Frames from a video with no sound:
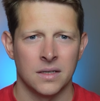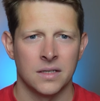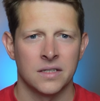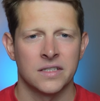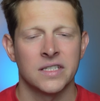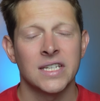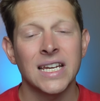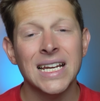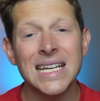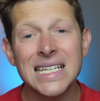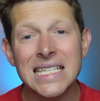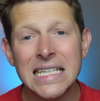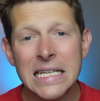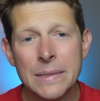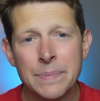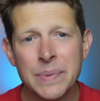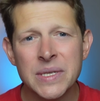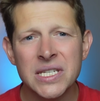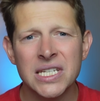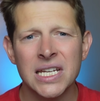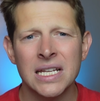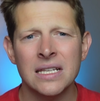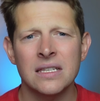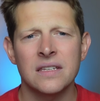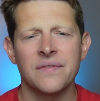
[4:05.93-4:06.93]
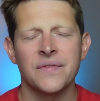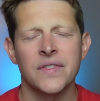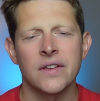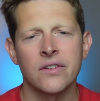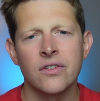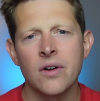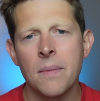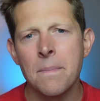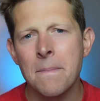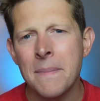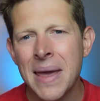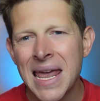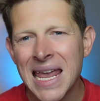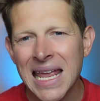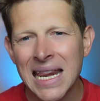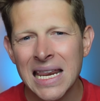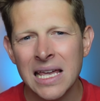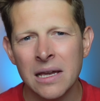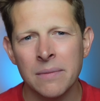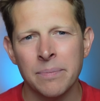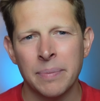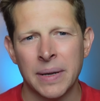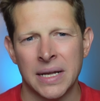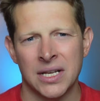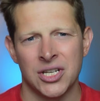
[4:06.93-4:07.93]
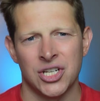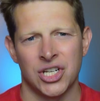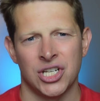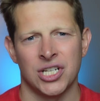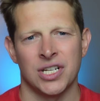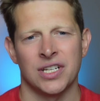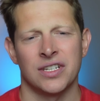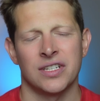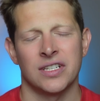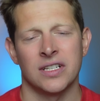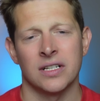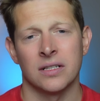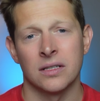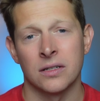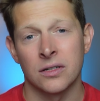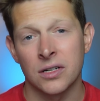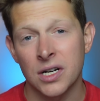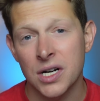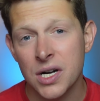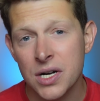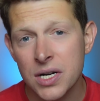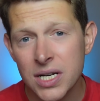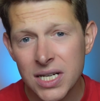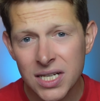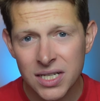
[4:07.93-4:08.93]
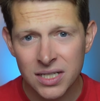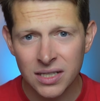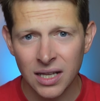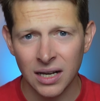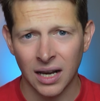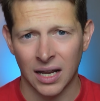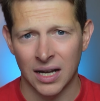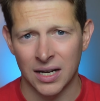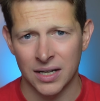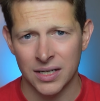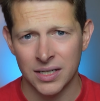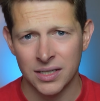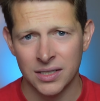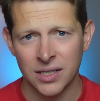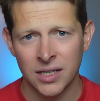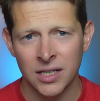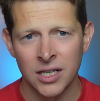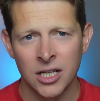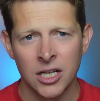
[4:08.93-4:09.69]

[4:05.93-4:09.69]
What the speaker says: 60% of the remaining pension is still uncrystallised,